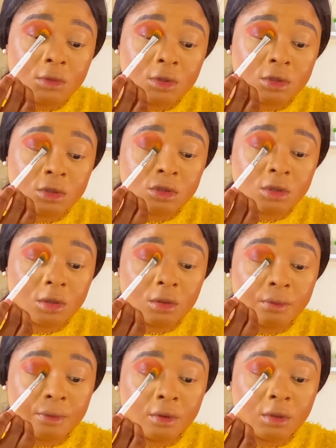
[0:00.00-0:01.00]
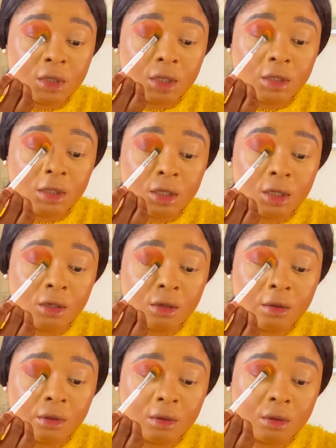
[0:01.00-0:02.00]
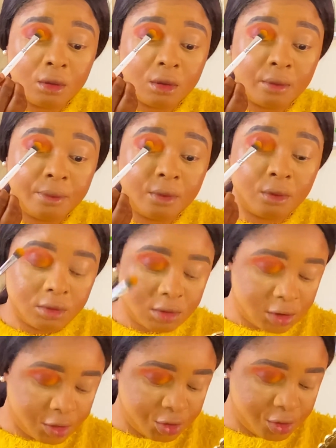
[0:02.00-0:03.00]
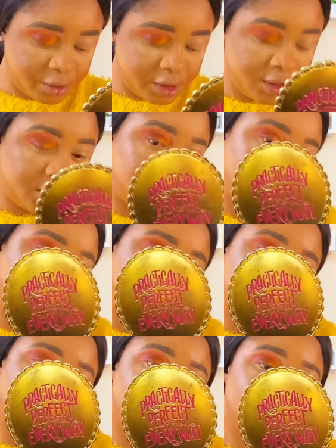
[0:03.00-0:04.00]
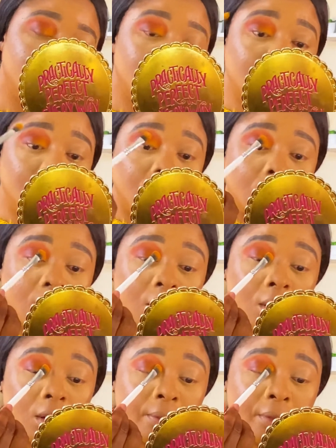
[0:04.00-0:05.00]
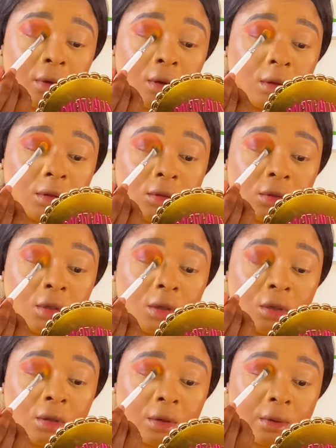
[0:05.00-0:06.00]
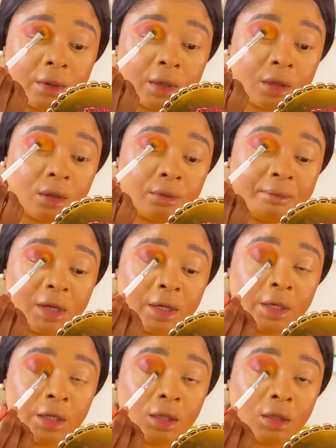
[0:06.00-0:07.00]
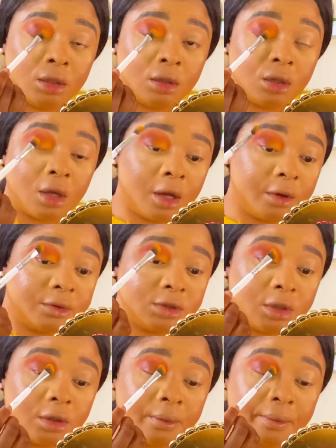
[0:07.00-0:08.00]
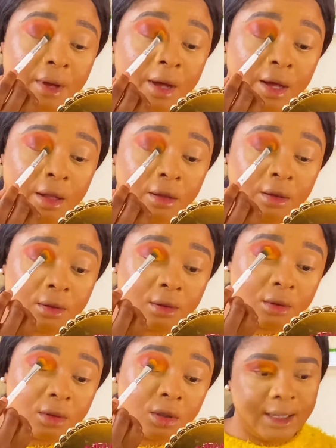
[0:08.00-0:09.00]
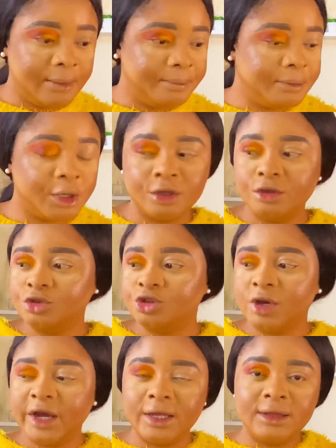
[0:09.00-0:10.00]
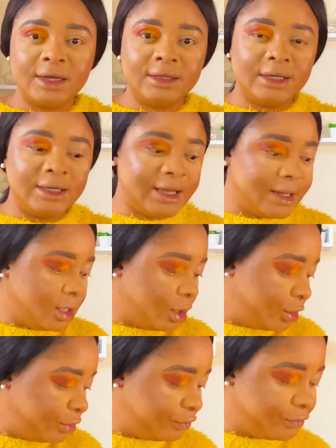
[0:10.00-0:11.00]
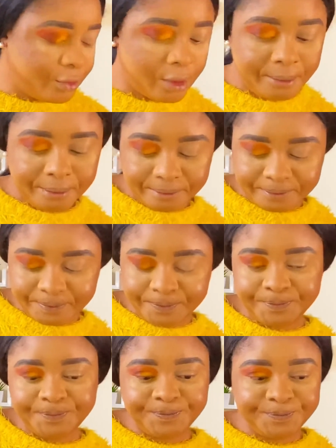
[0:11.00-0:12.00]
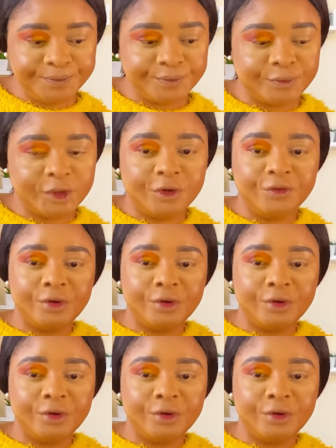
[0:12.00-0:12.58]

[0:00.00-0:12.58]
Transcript: just gonna put that yellow up, saturate it up on my outer part. I'm gonna try another yellow from from